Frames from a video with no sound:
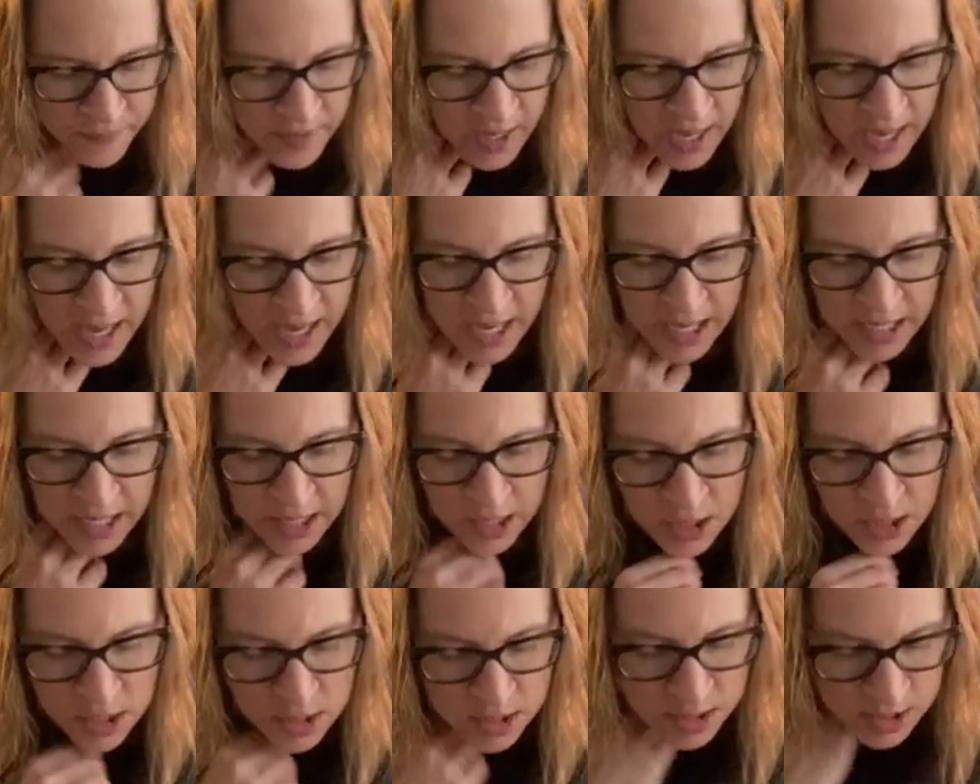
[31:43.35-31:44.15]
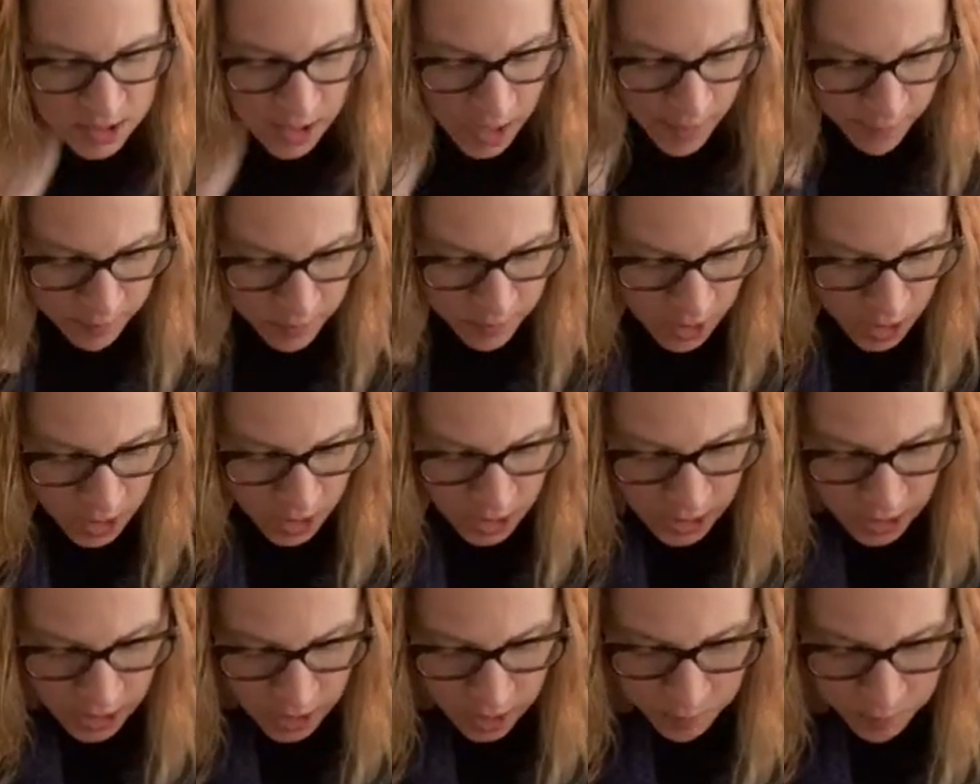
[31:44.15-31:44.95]
"Hey, stop
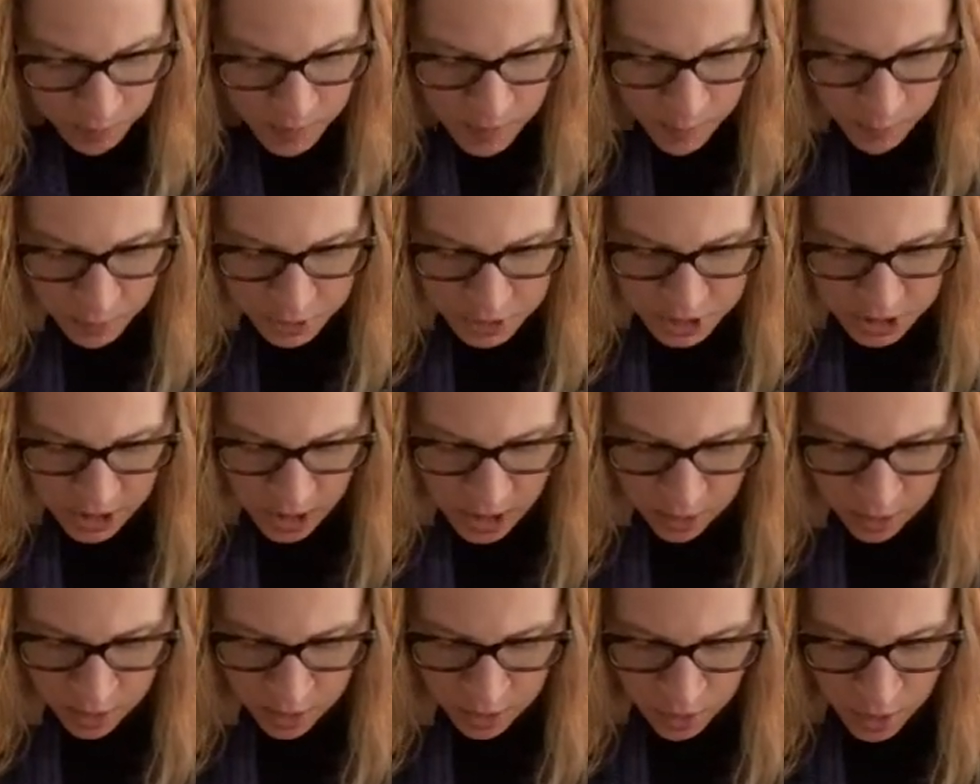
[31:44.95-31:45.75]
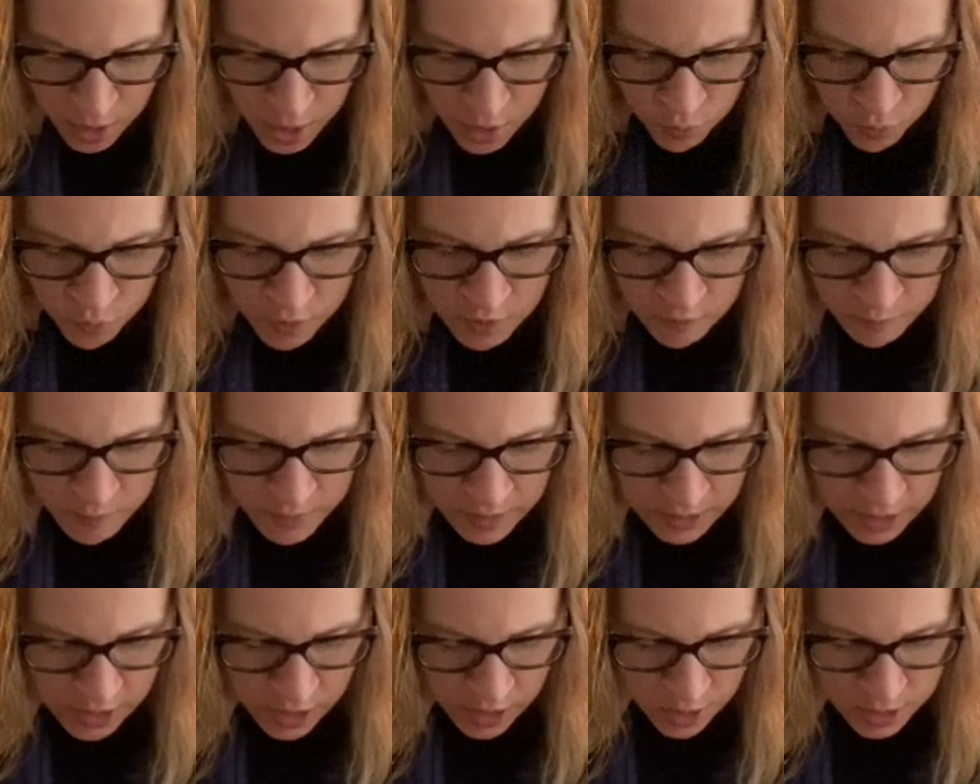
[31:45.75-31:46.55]
cutting," people shouted. "We've
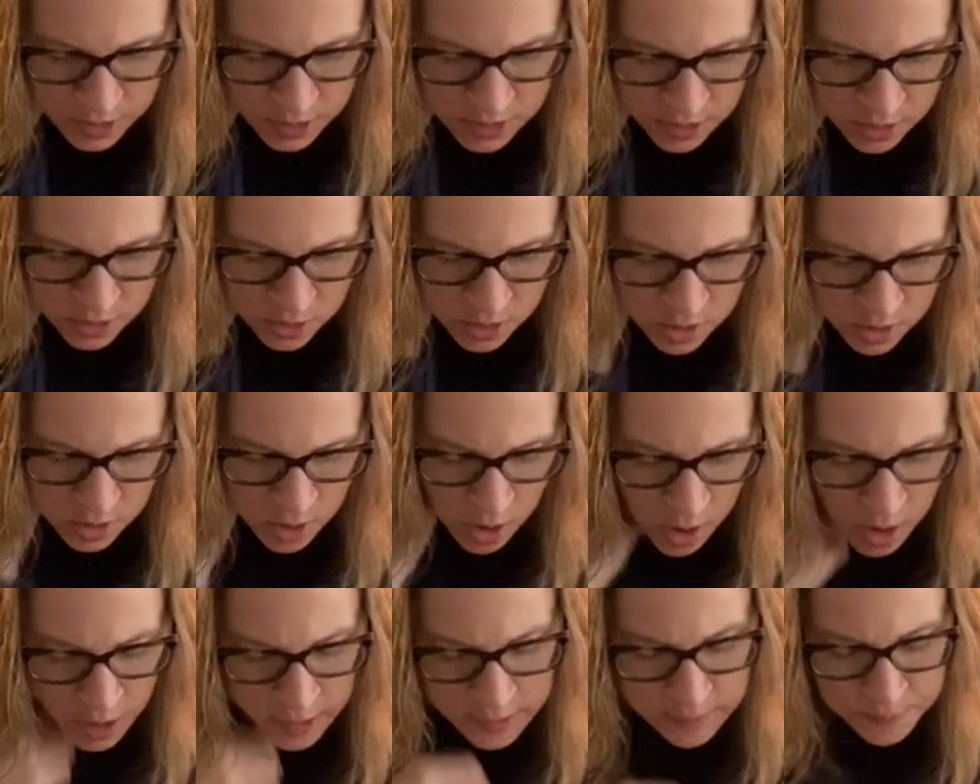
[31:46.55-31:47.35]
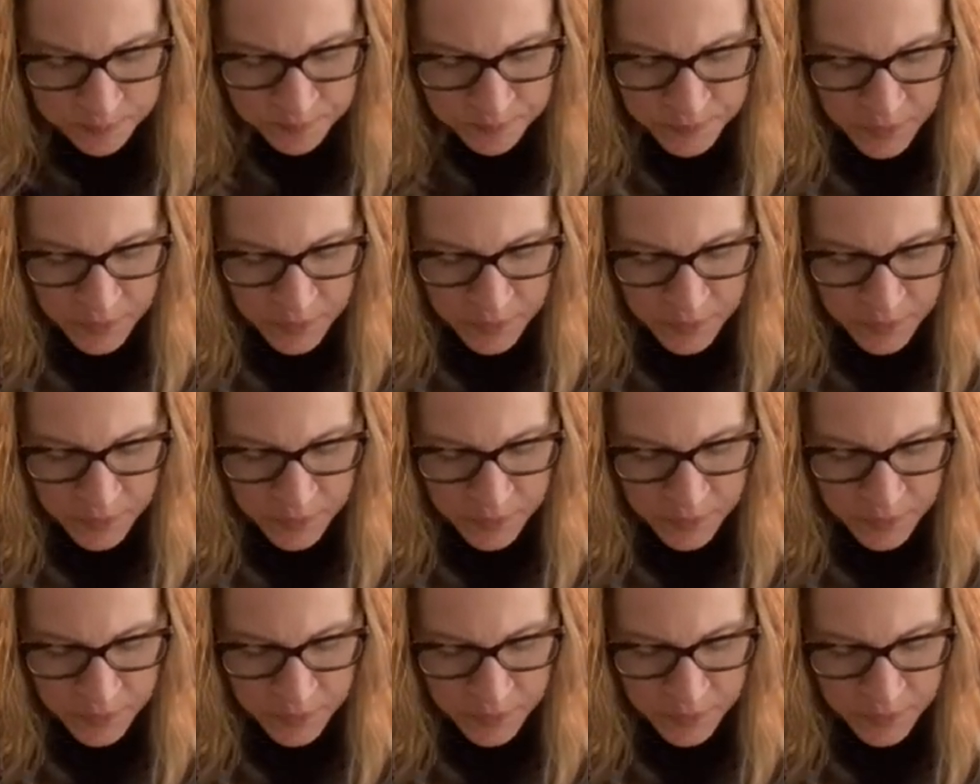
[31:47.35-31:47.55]
been here since dawn."